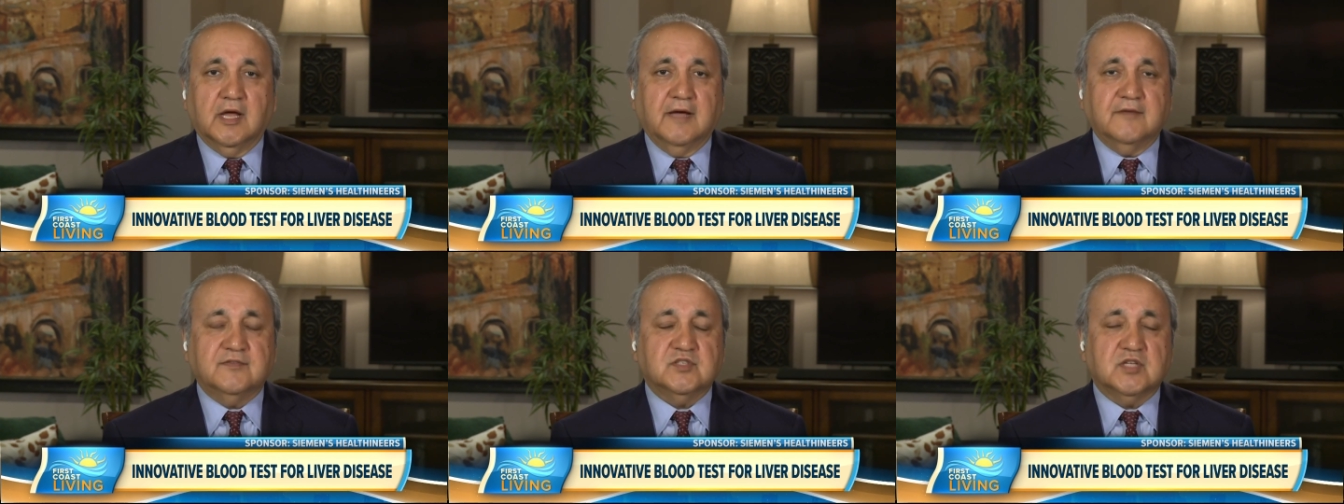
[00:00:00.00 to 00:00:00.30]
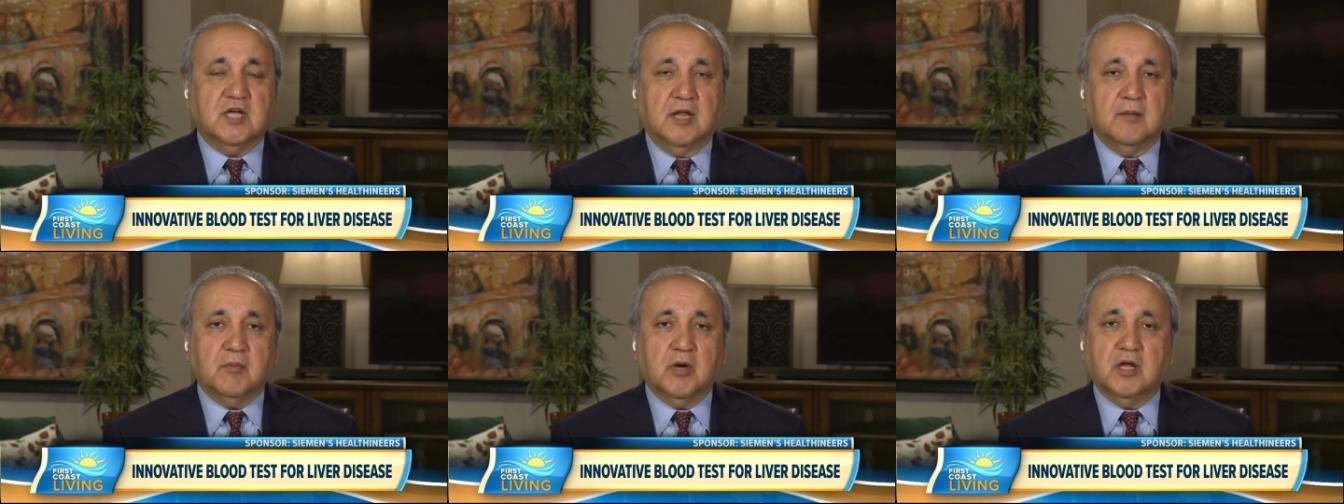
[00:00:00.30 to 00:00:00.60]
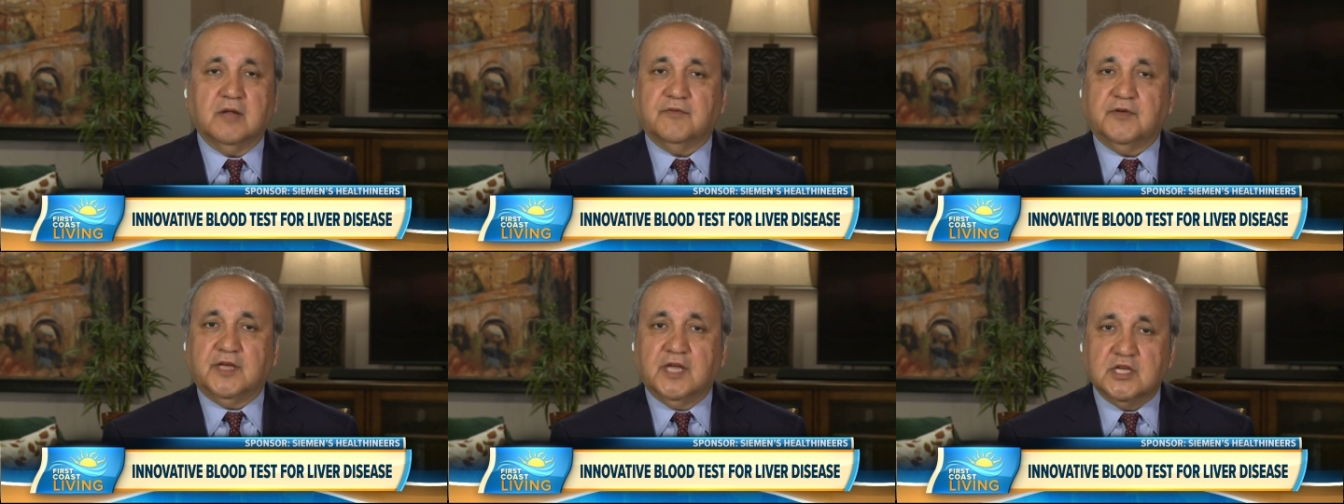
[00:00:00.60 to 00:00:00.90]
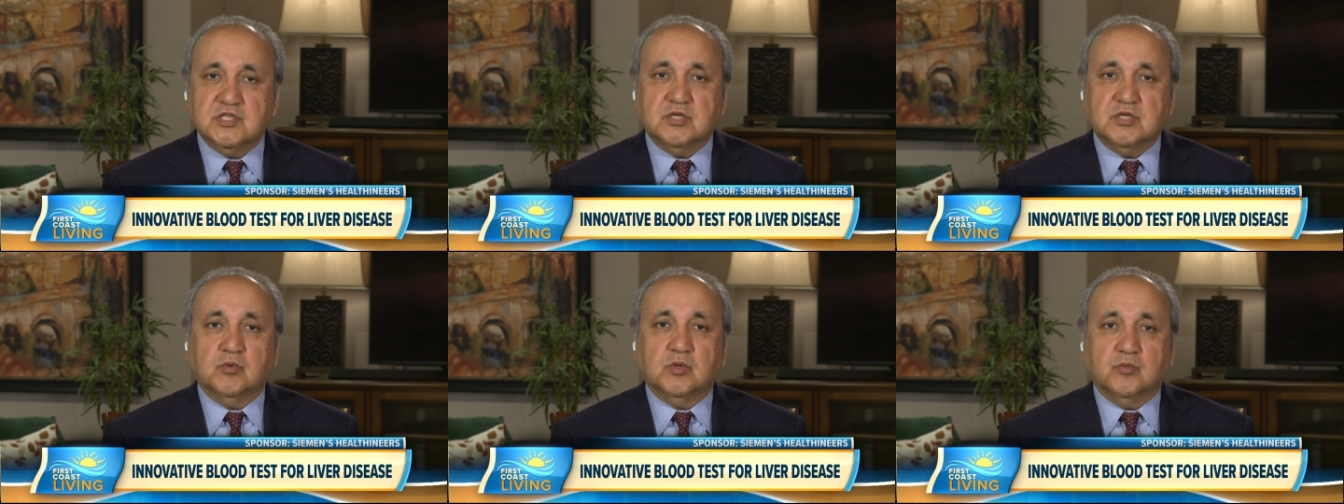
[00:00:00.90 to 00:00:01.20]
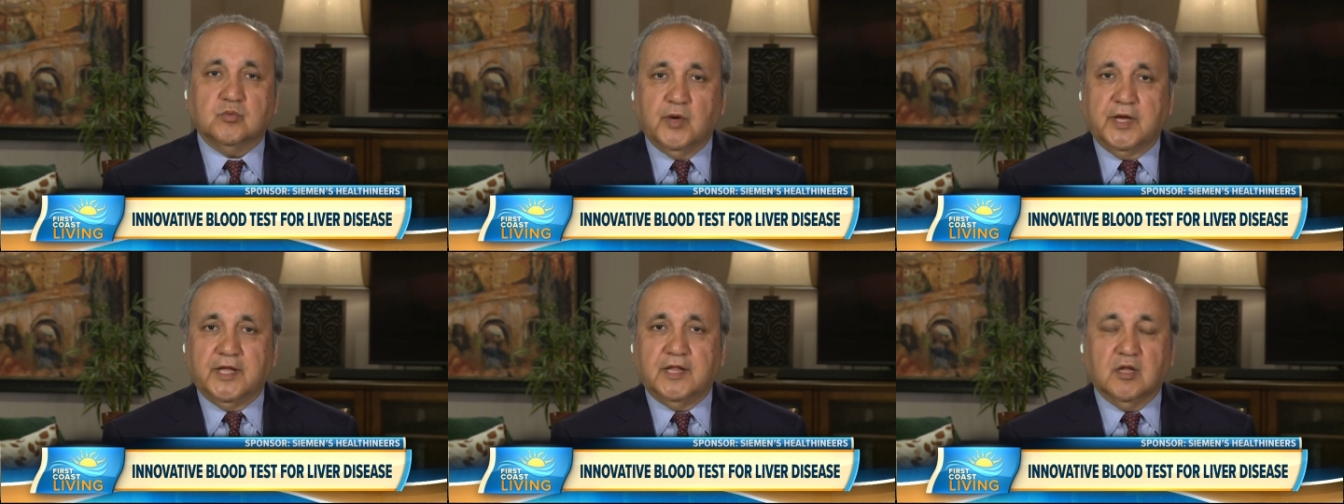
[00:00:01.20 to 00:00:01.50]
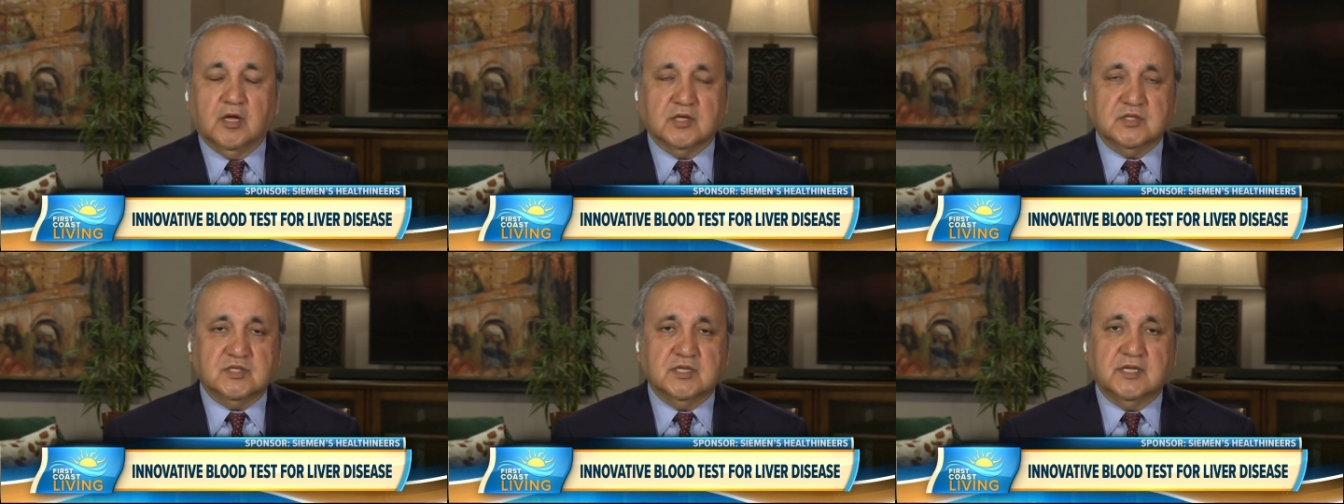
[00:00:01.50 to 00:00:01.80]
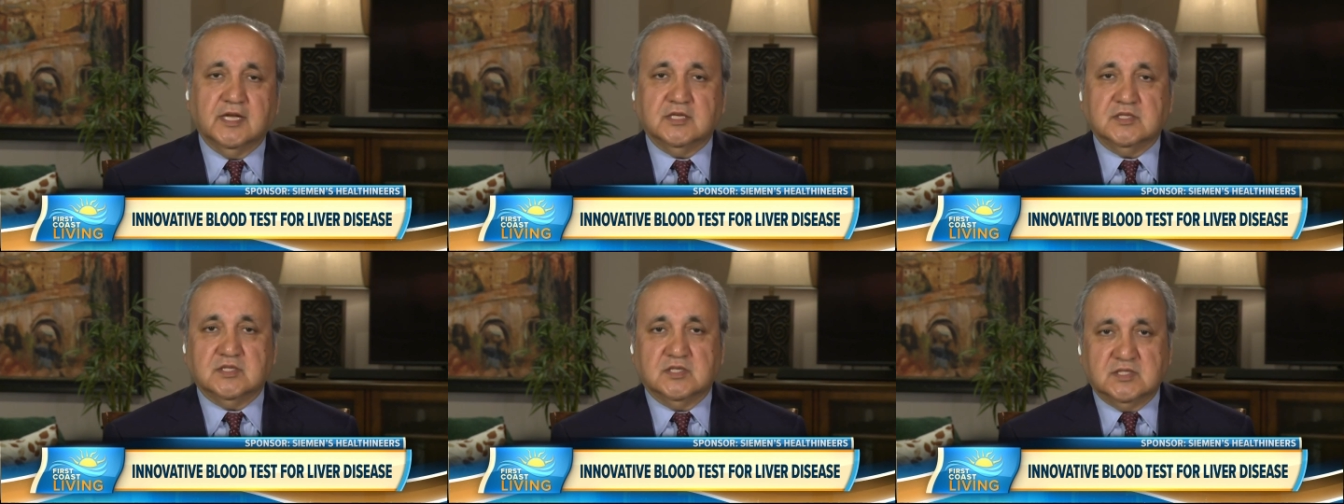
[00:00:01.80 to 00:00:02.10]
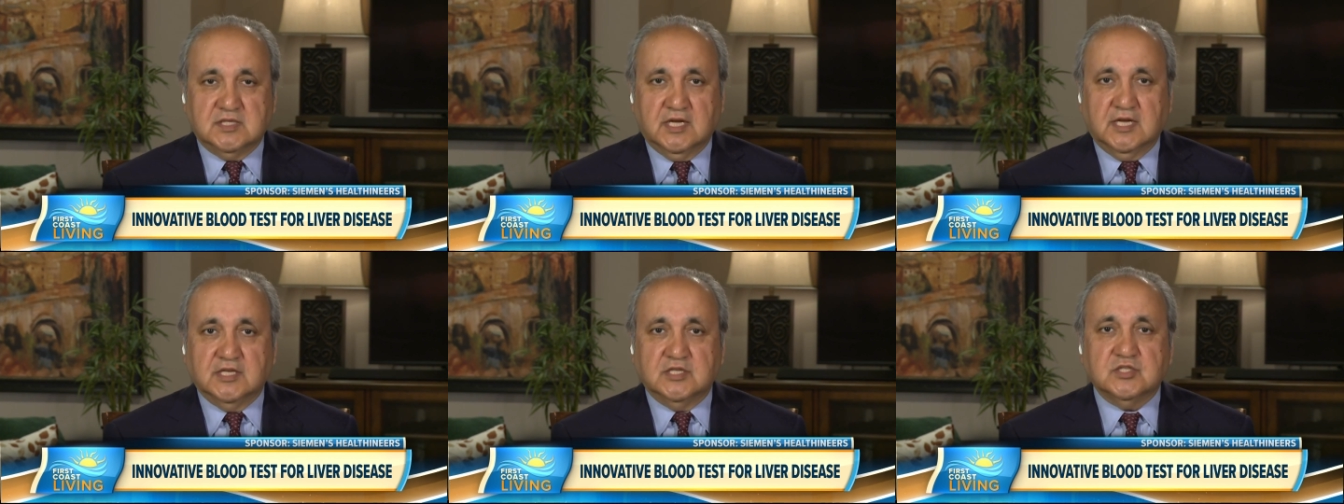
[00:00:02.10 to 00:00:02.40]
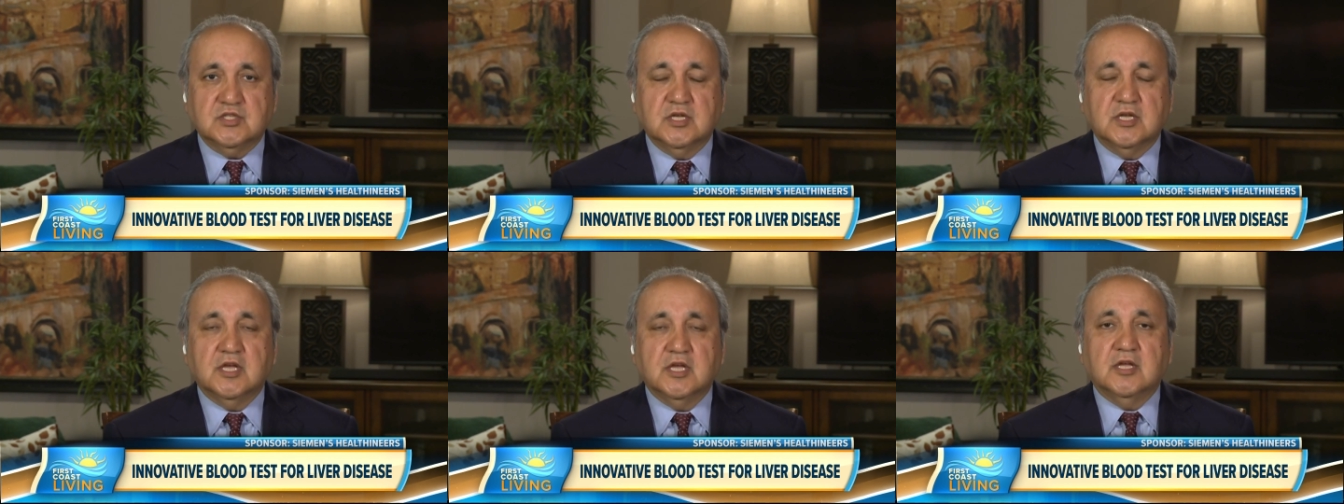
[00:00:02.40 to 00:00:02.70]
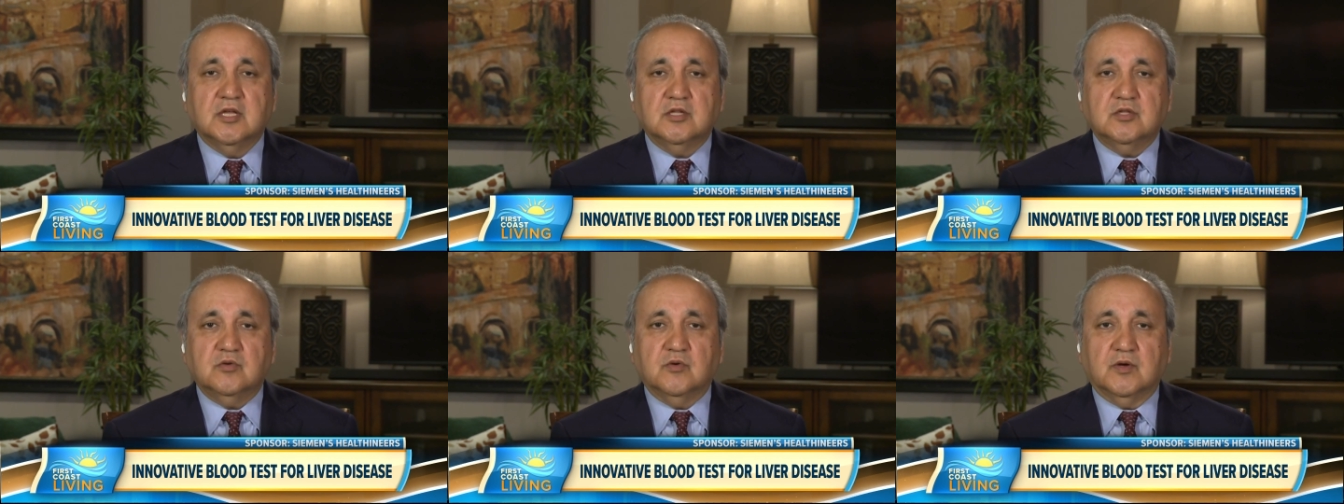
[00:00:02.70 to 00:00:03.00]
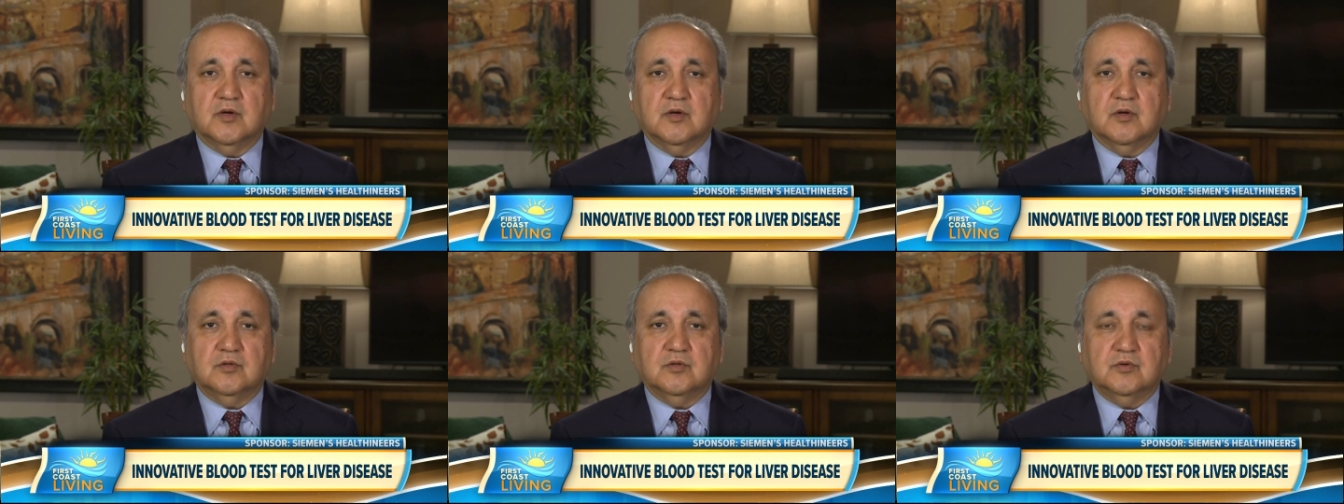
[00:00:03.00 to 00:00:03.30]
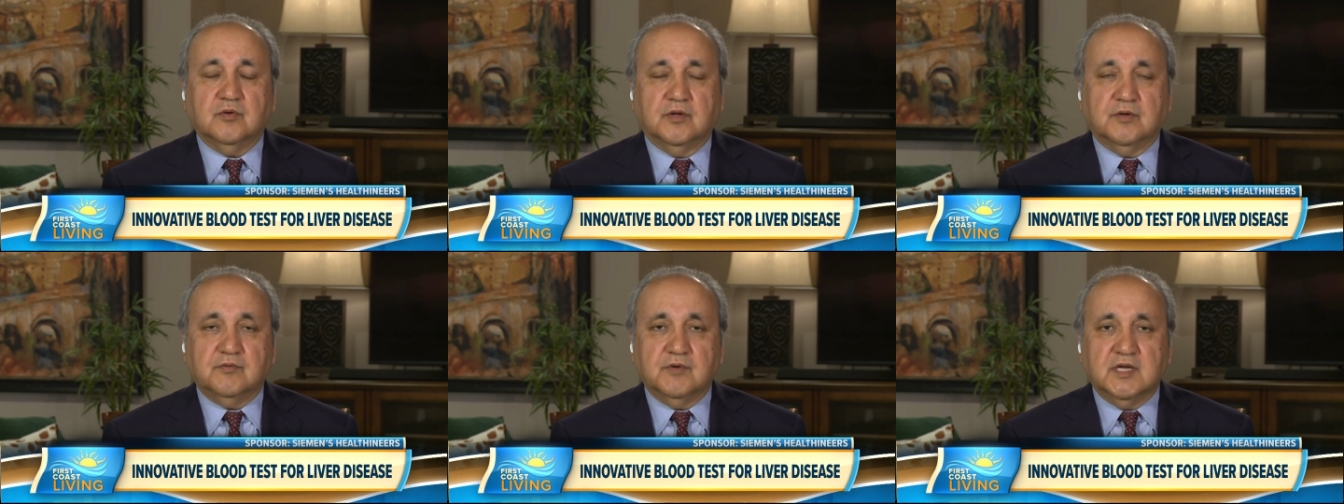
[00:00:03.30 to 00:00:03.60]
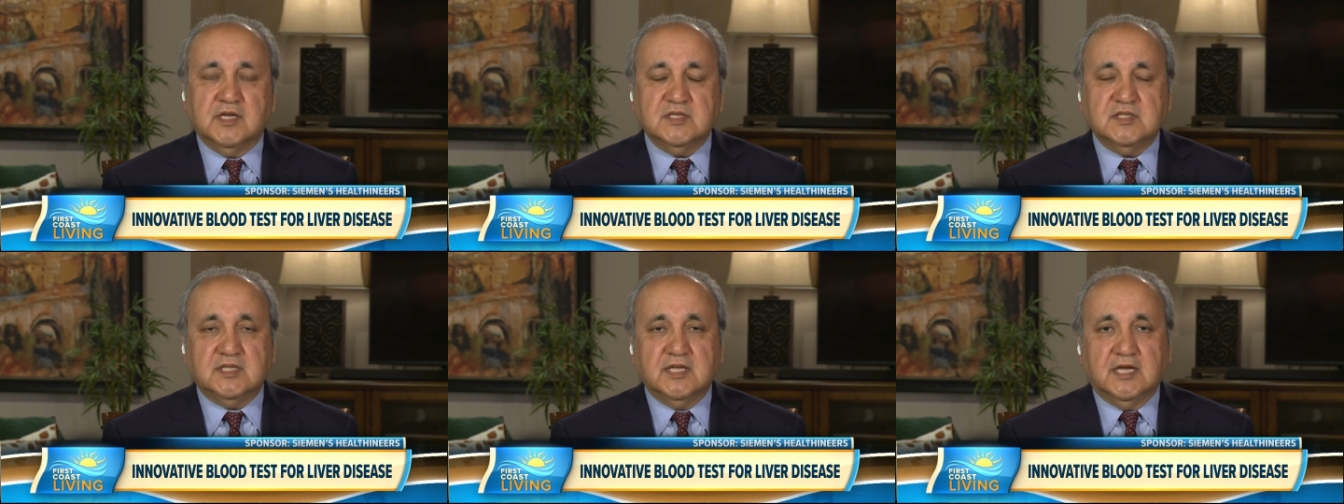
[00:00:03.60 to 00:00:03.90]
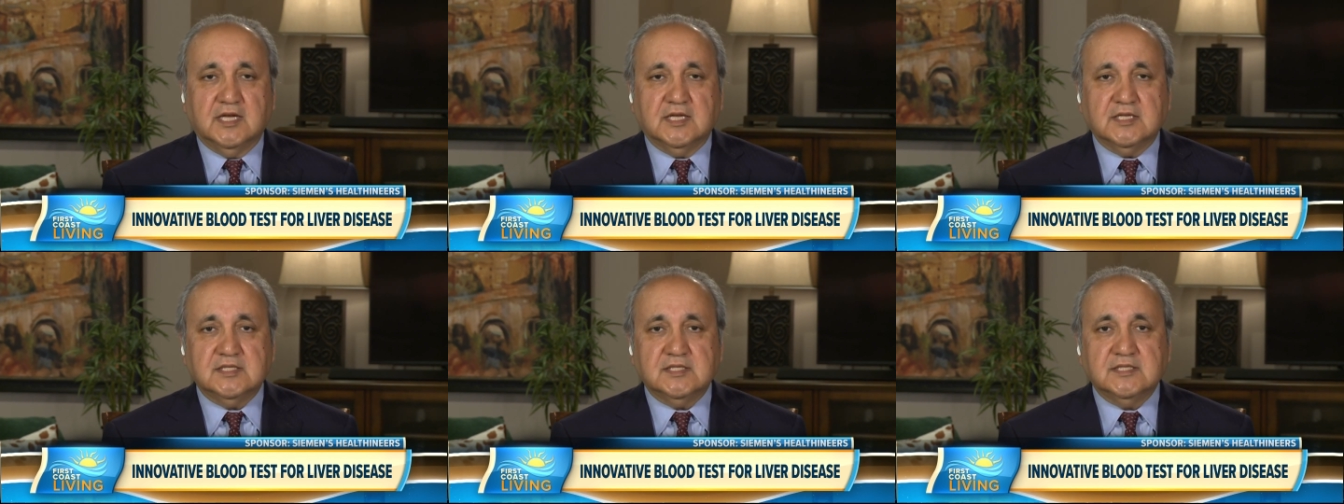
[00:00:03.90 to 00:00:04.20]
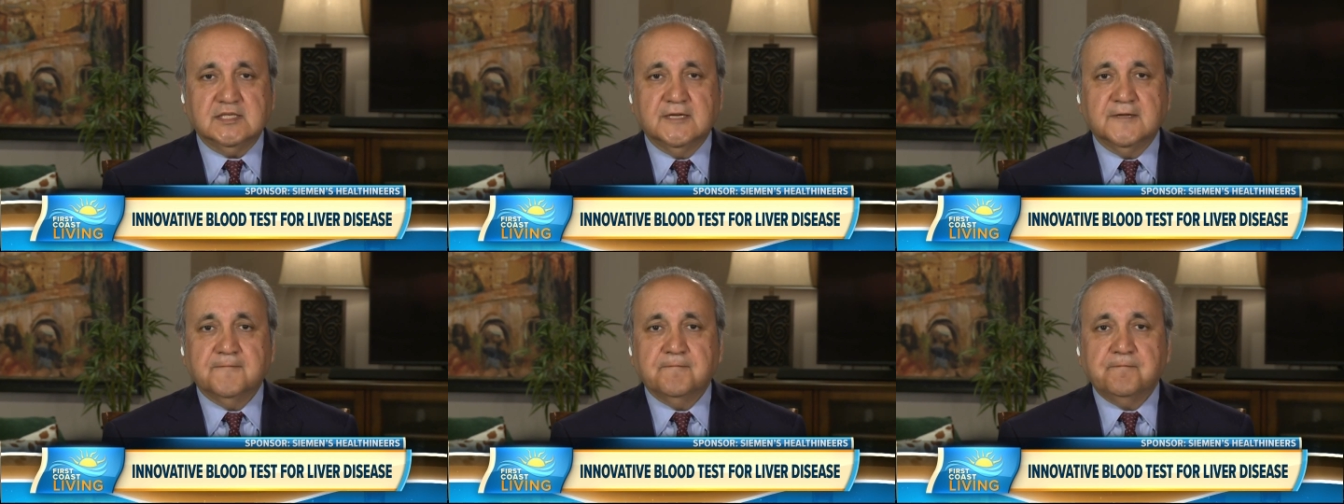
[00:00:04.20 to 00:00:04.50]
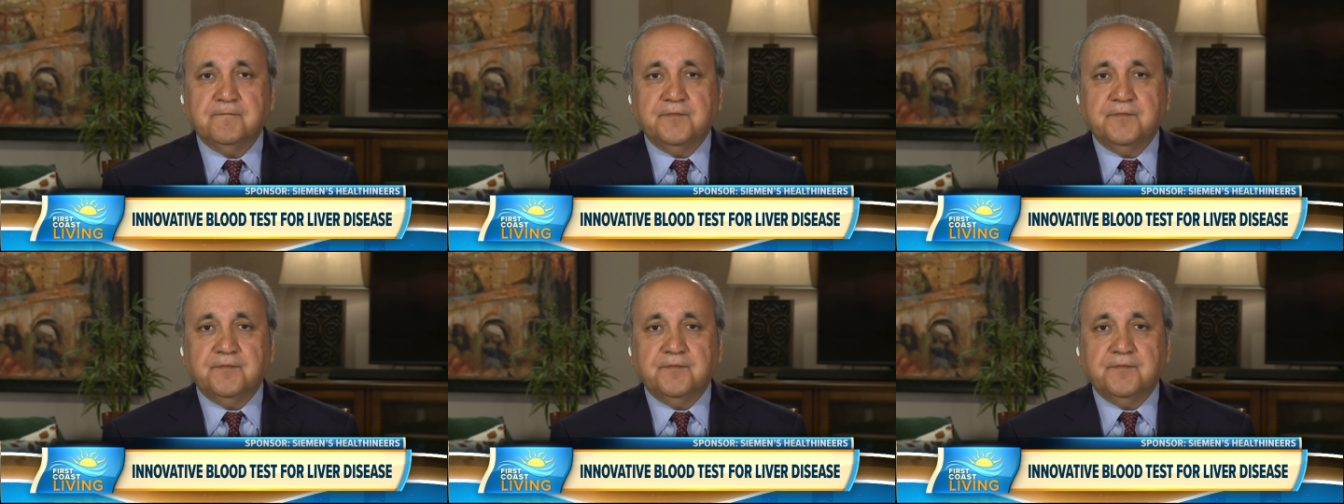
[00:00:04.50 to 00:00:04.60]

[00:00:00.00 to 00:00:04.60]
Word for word: lifestyle modification with weight loss and exercise to, uh, to address this.